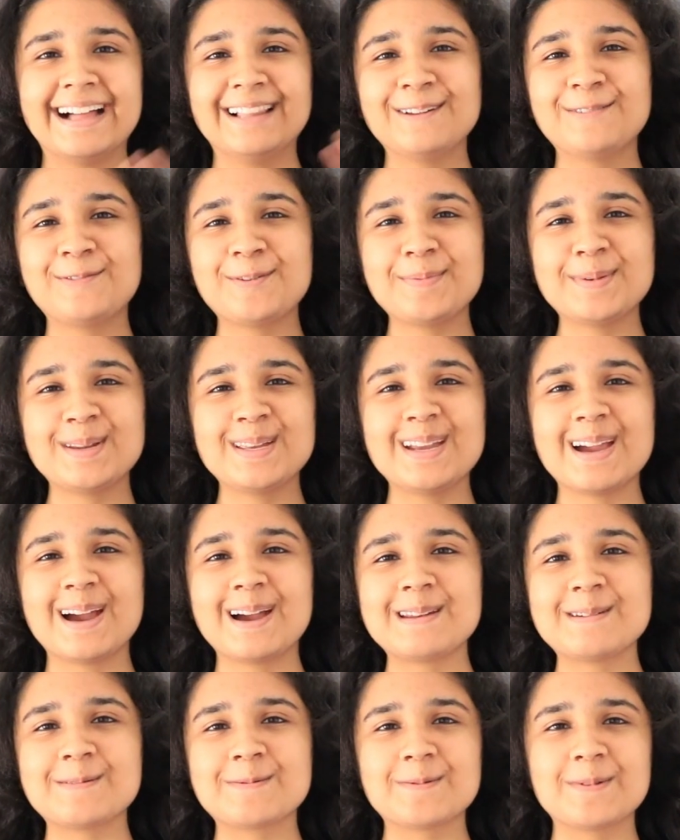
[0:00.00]
Hello everybody
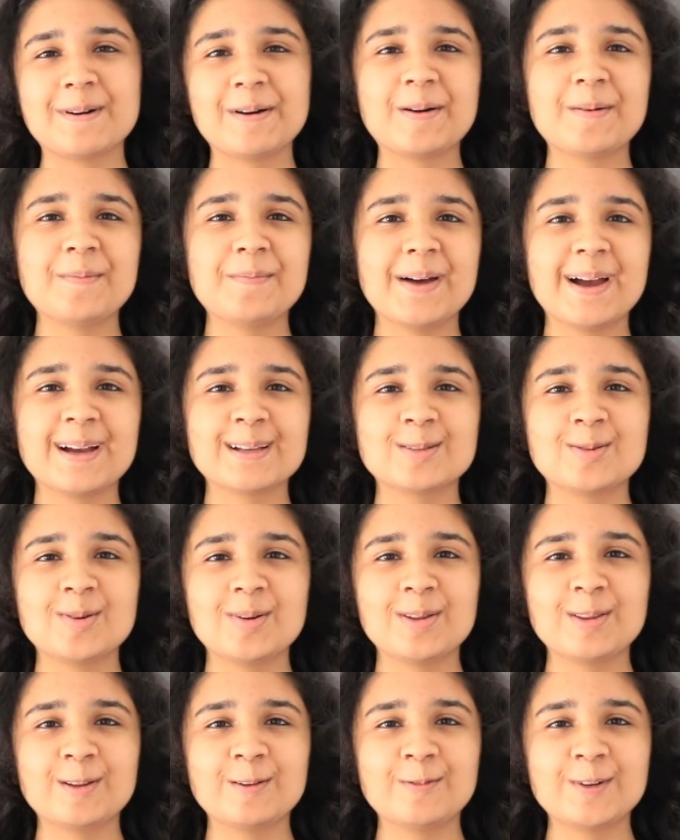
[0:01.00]
and welcome back to
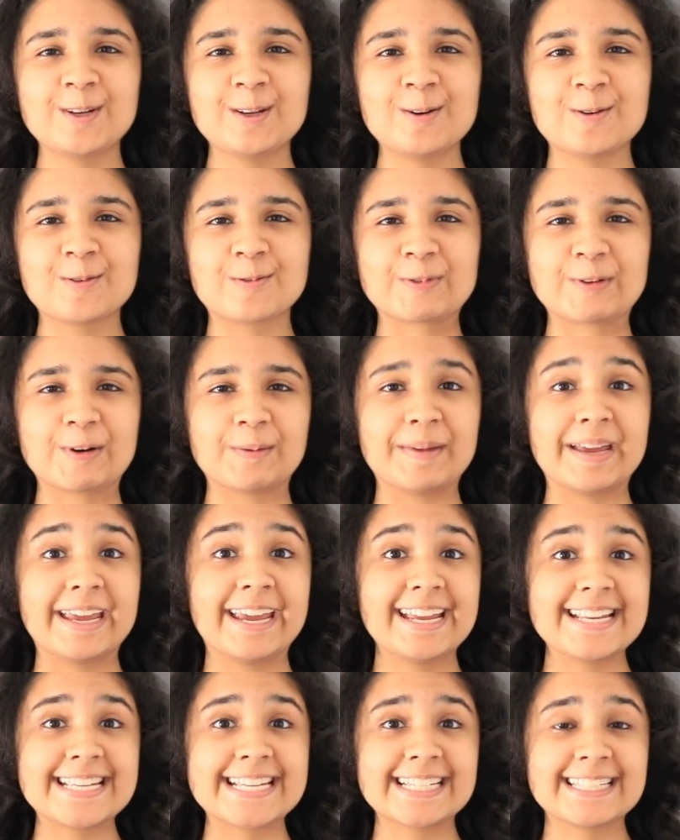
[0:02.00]
another video from
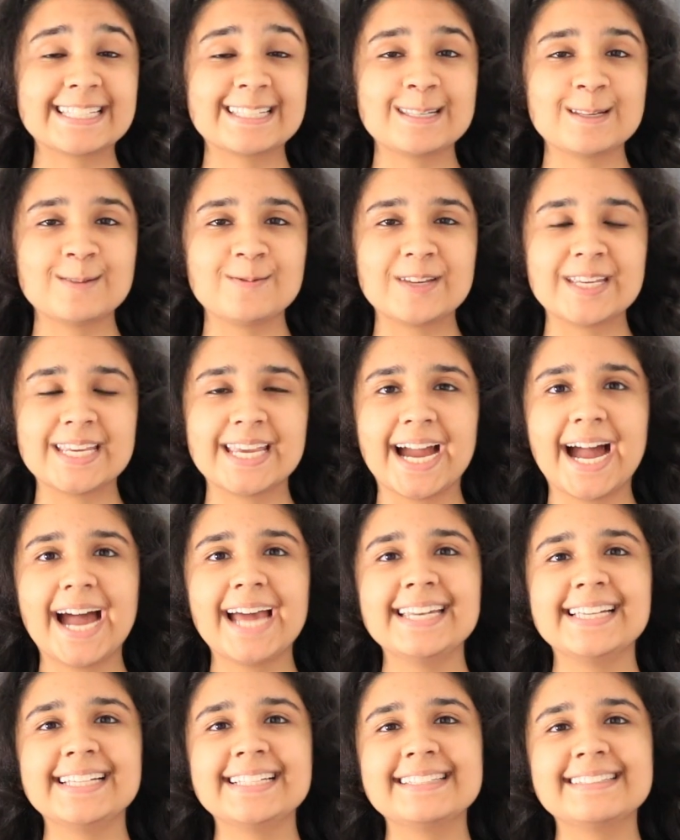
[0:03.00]
HSTB,
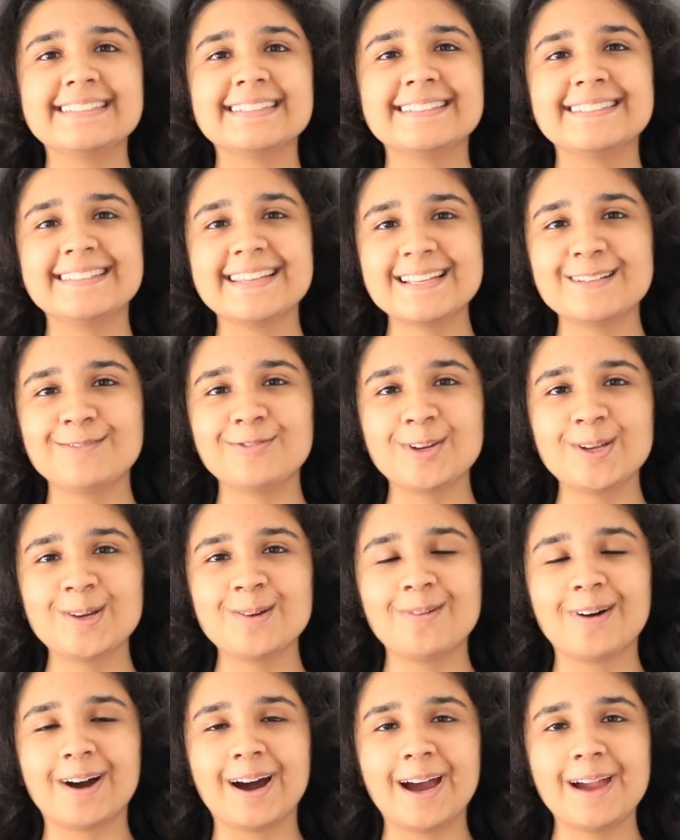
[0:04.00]
and in today's
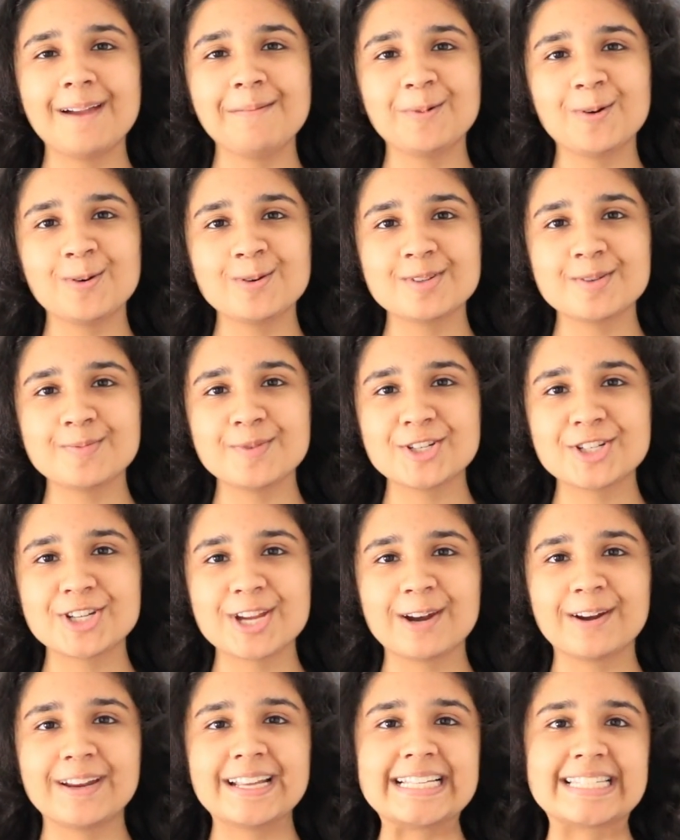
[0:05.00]
video I am going to be
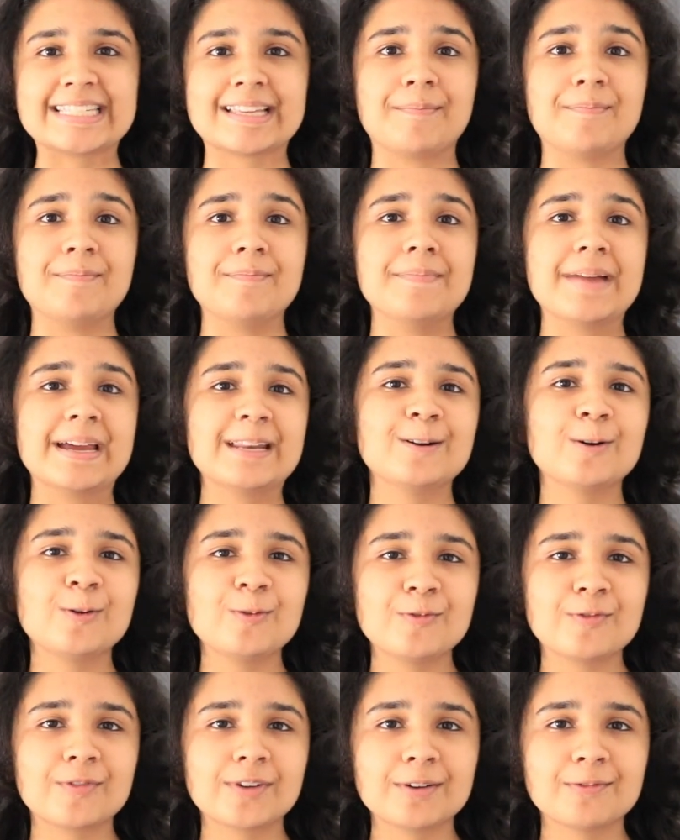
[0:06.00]
sharing some medical
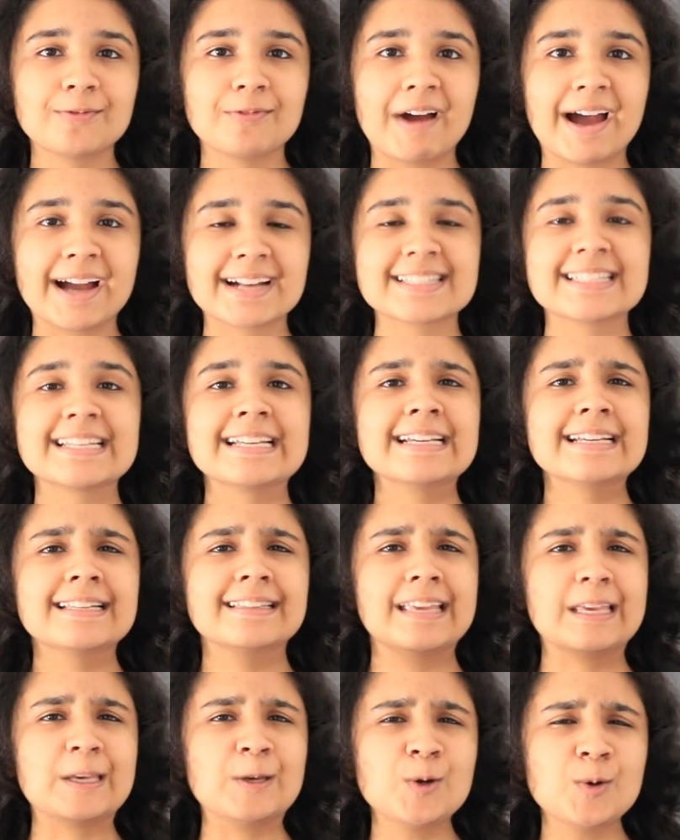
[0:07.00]
fun facts
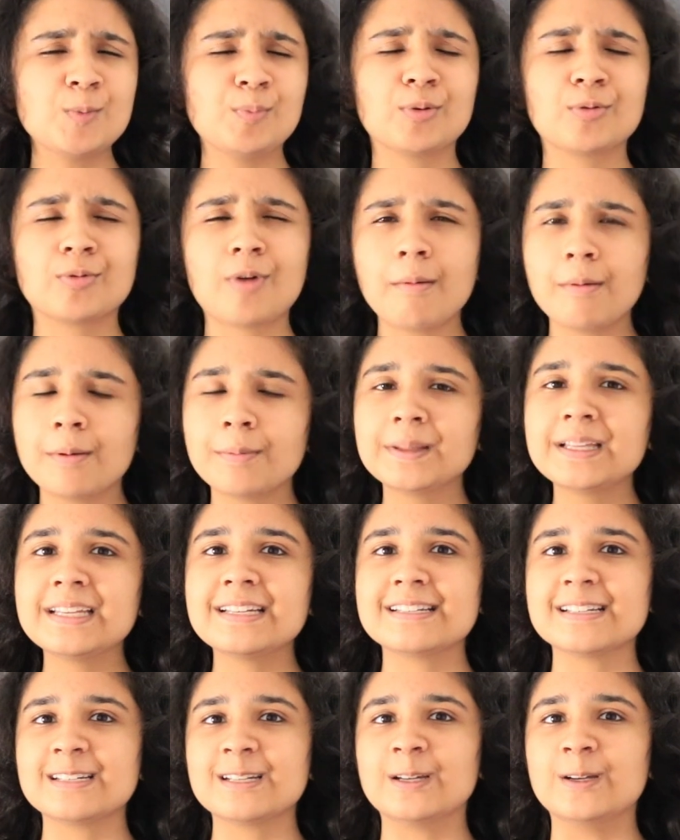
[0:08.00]
that you
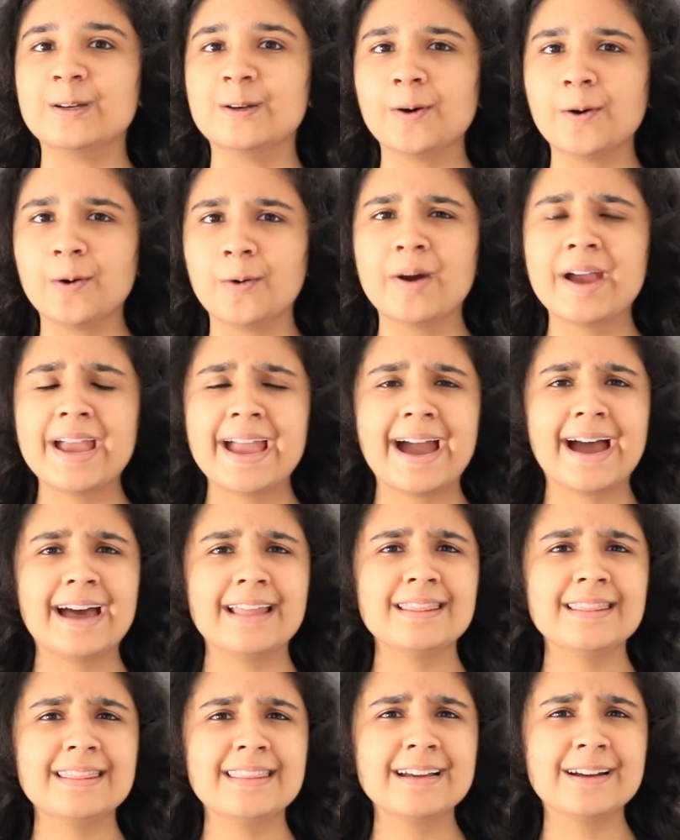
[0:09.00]
probably didn't know.
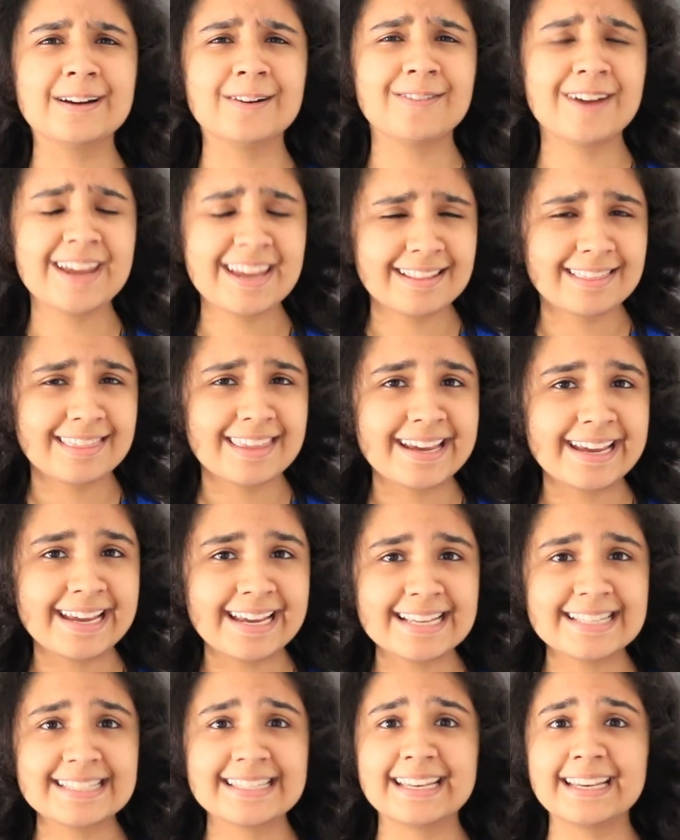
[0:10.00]
And the great thing
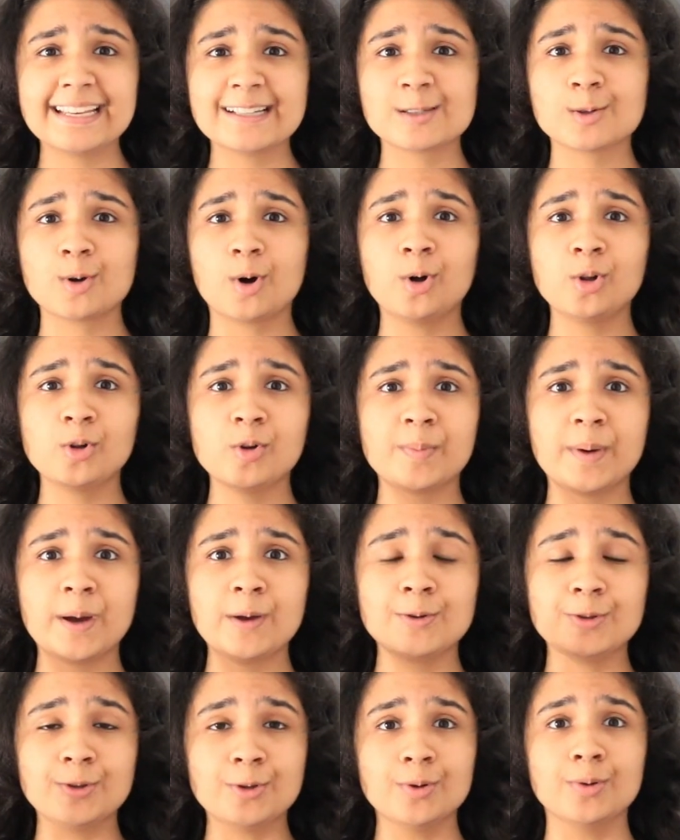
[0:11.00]
is, it's all
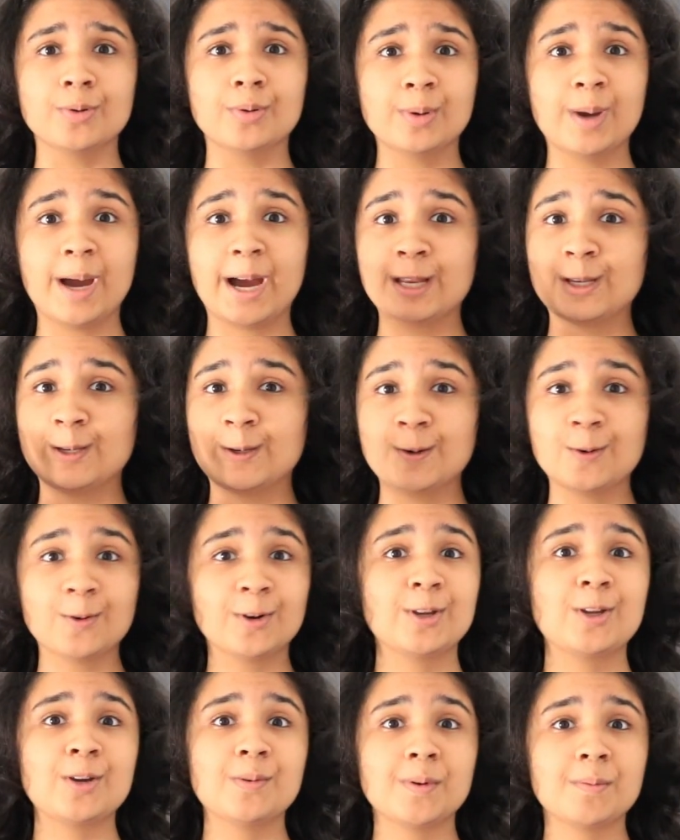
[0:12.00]
about you and
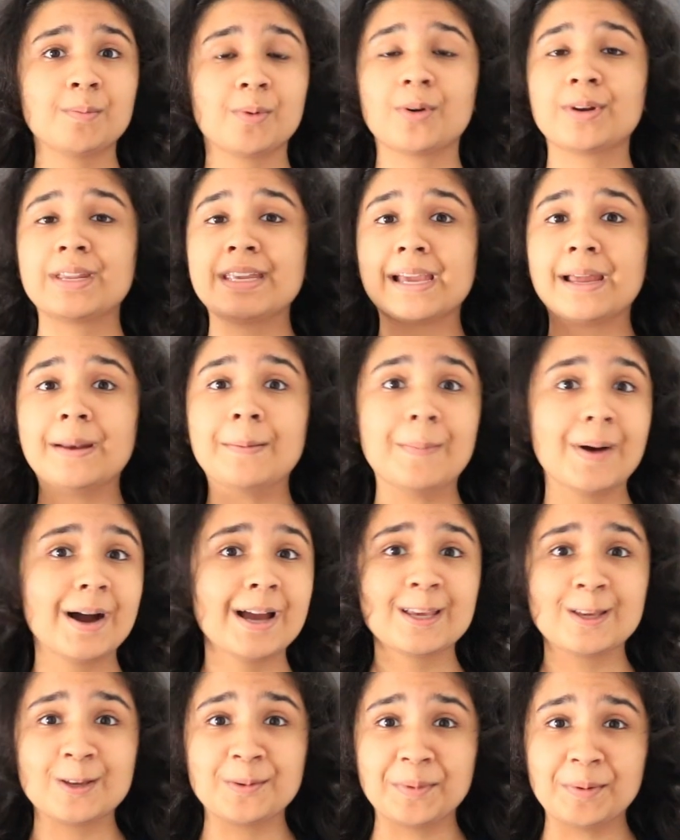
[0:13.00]
your human body and
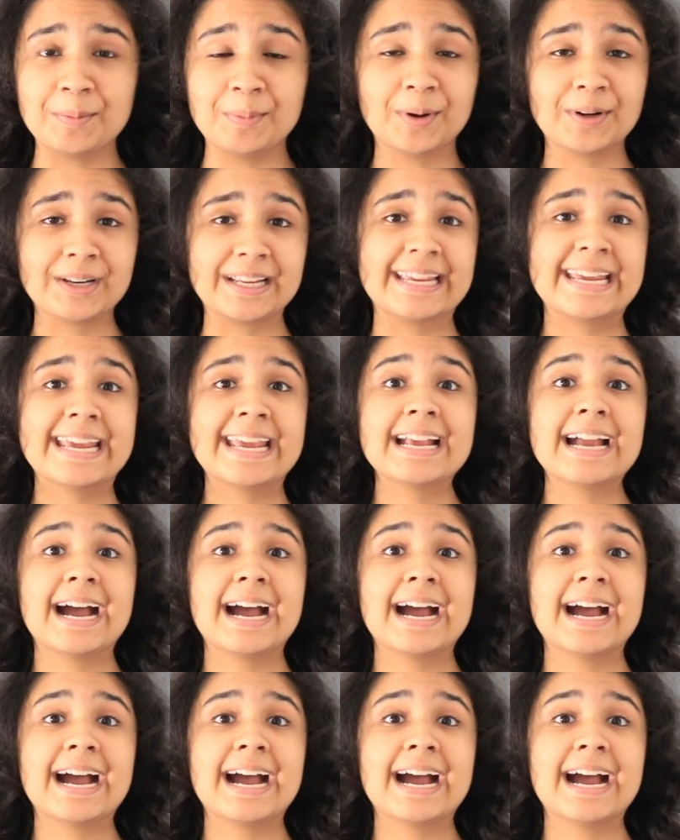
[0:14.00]
my human body.